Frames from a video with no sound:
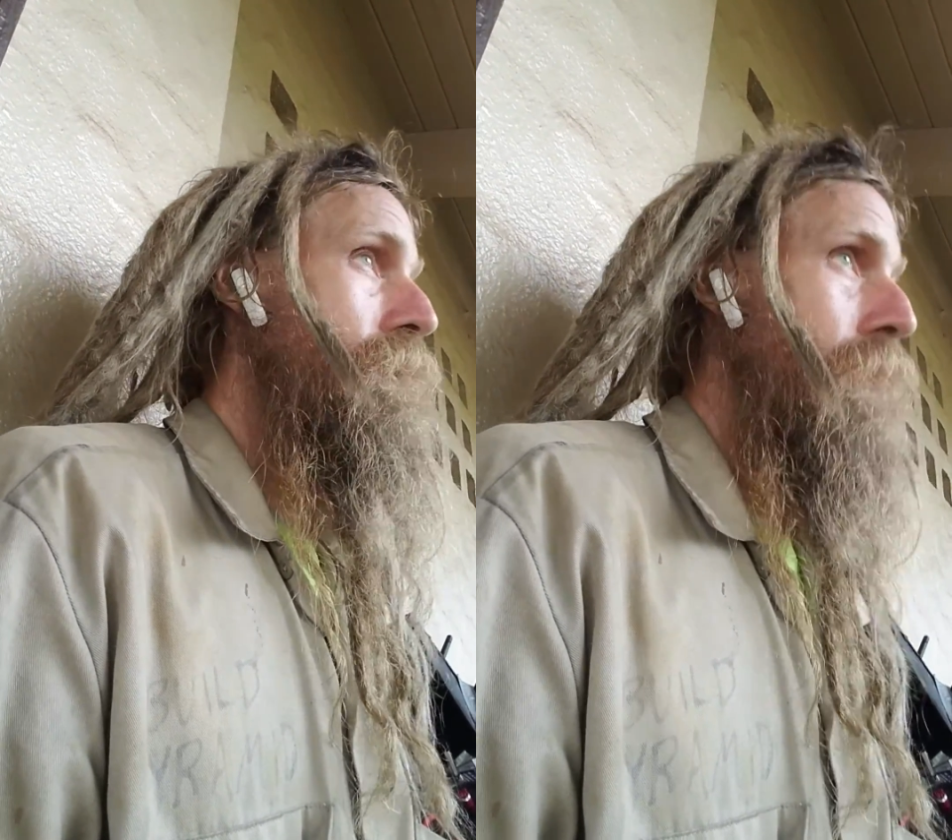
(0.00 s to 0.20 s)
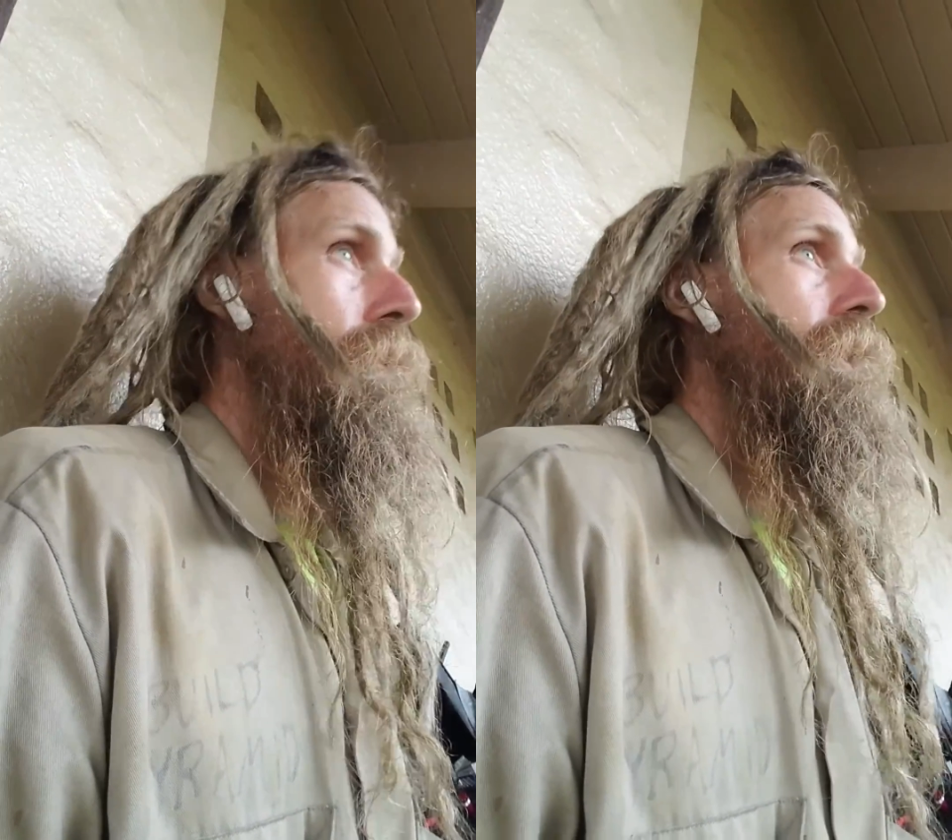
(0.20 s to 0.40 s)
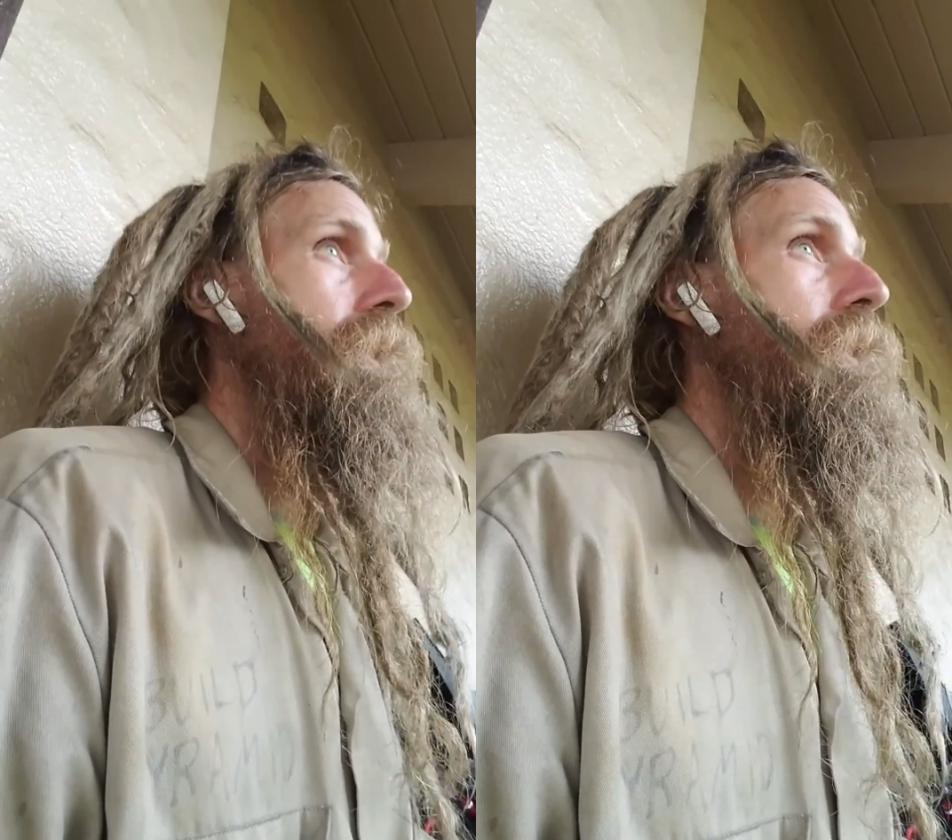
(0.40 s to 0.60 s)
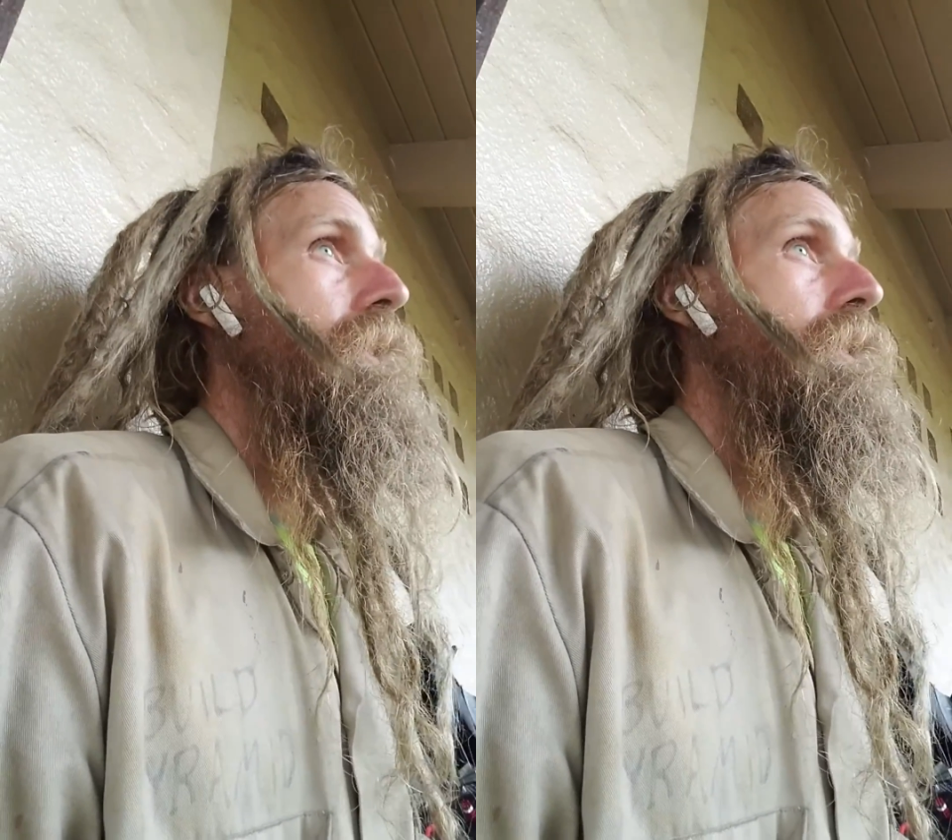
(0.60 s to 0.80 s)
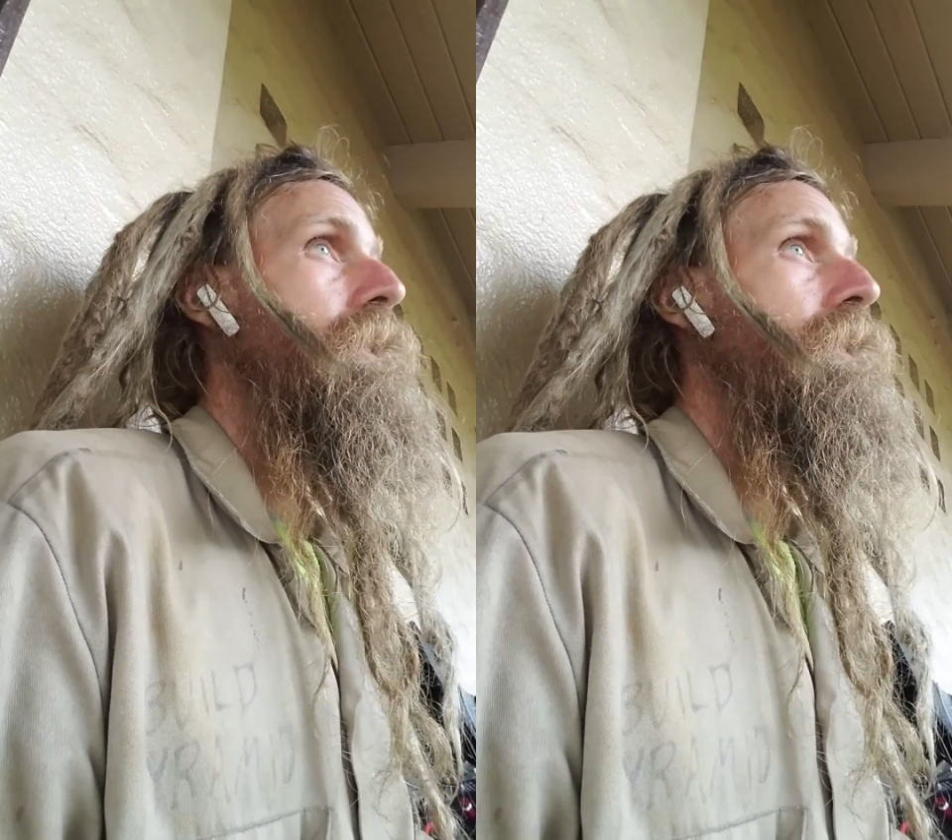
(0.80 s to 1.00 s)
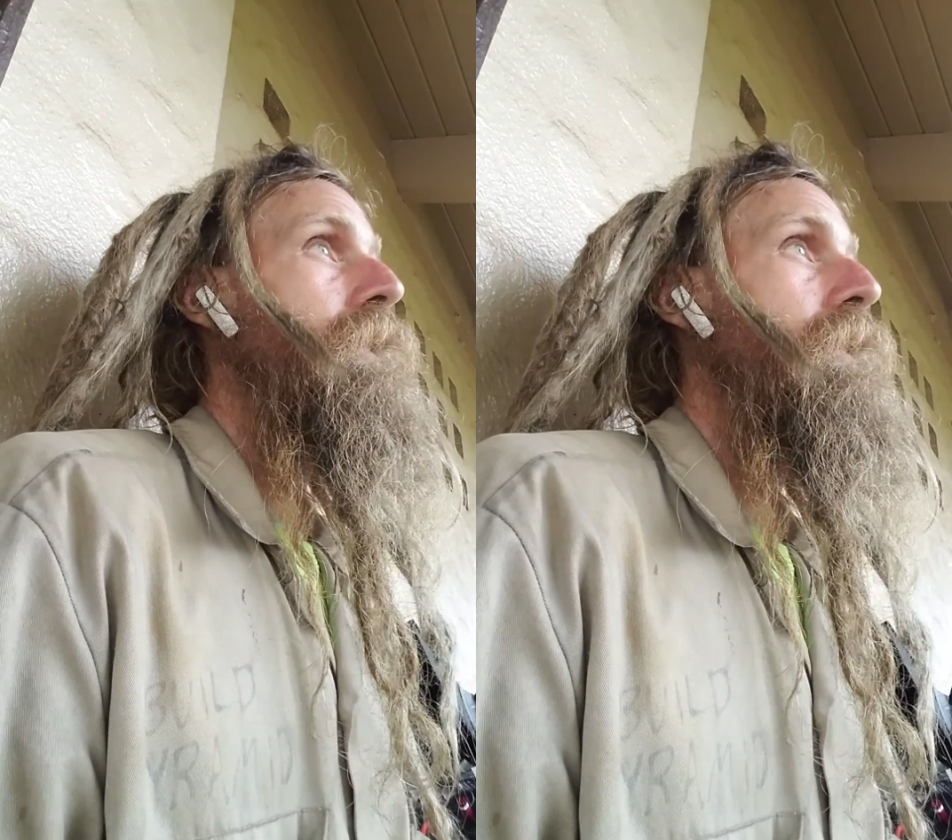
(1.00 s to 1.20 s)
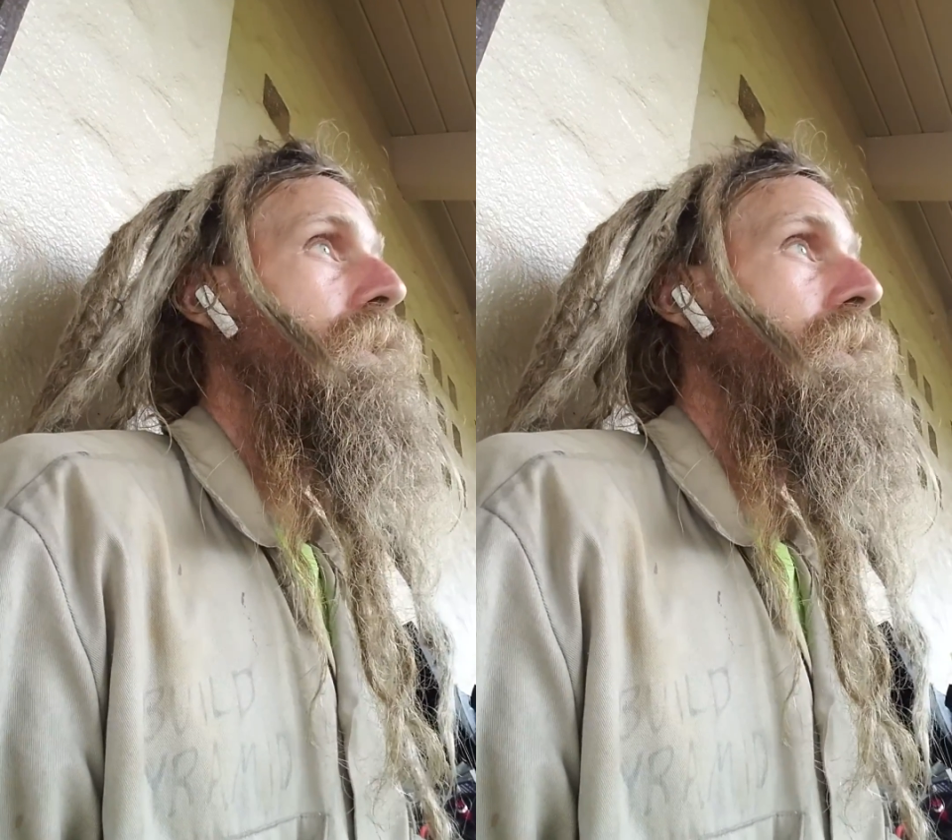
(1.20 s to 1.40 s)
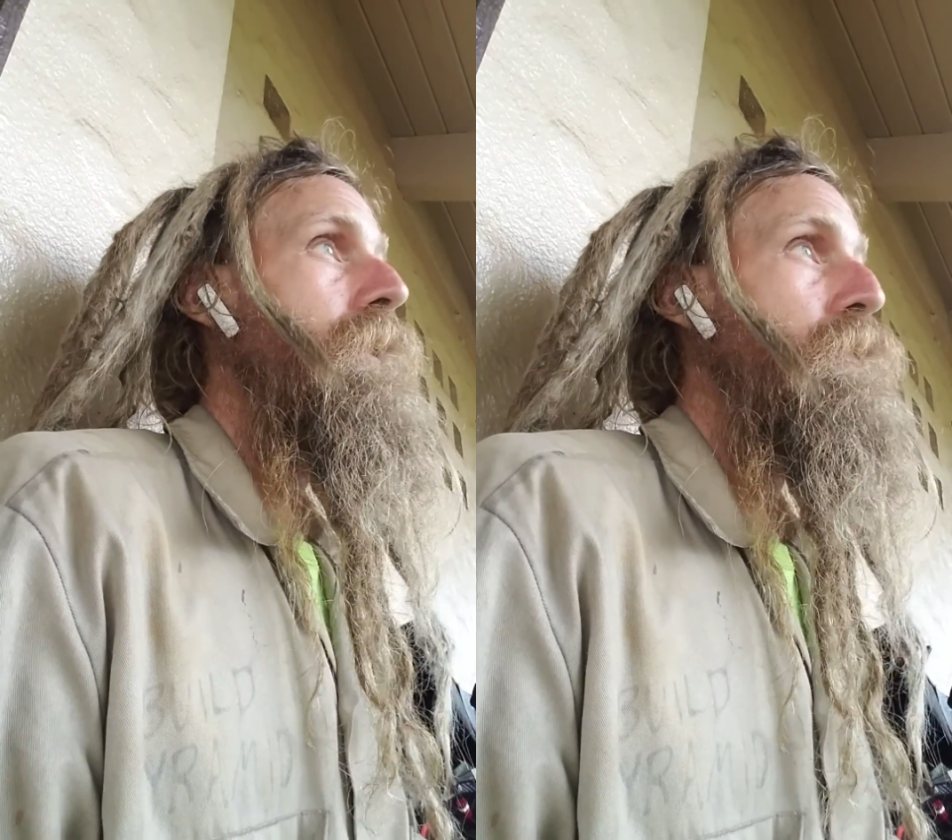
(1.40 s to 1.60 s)
turn it
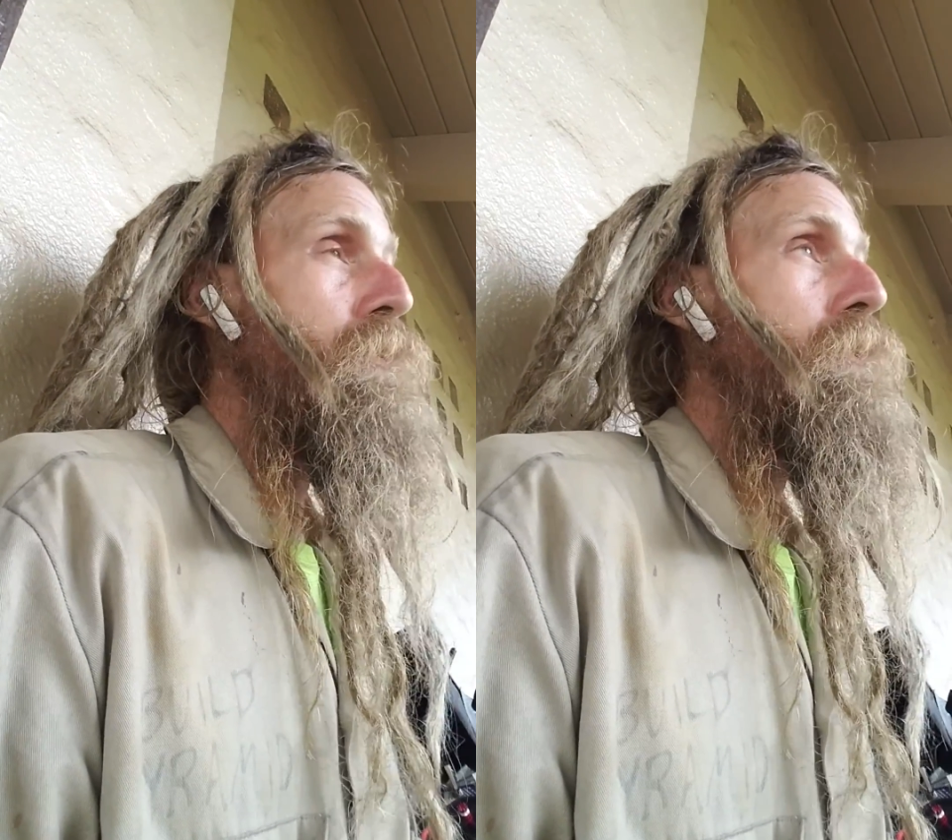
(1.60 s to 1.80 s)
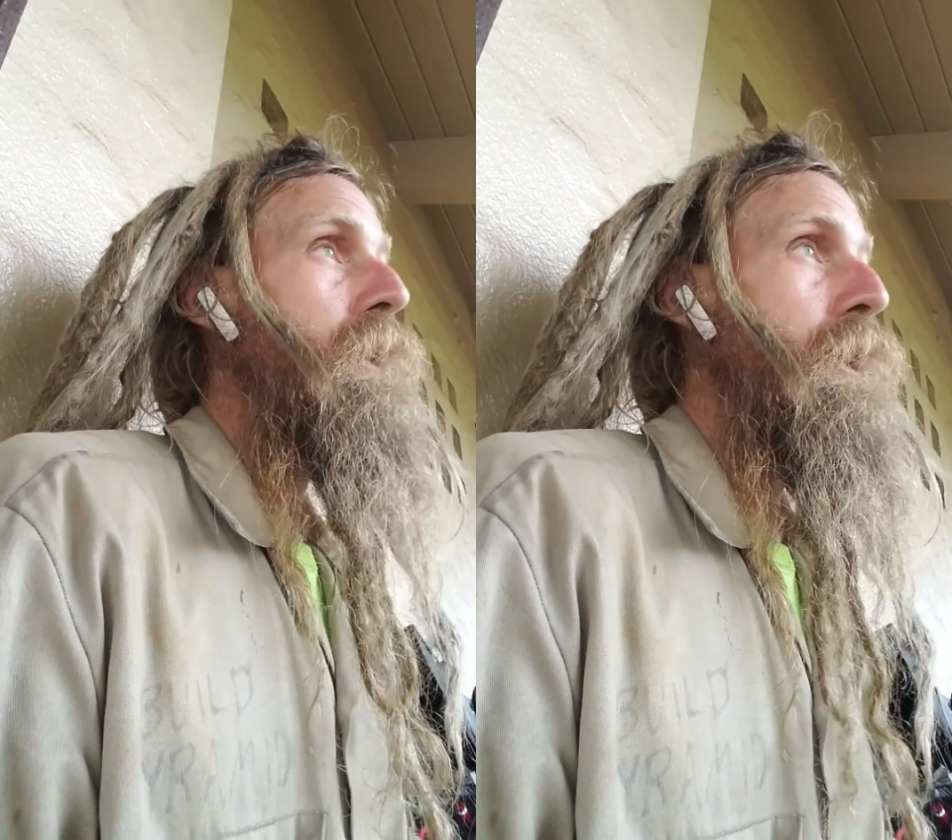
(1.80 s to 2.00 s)
through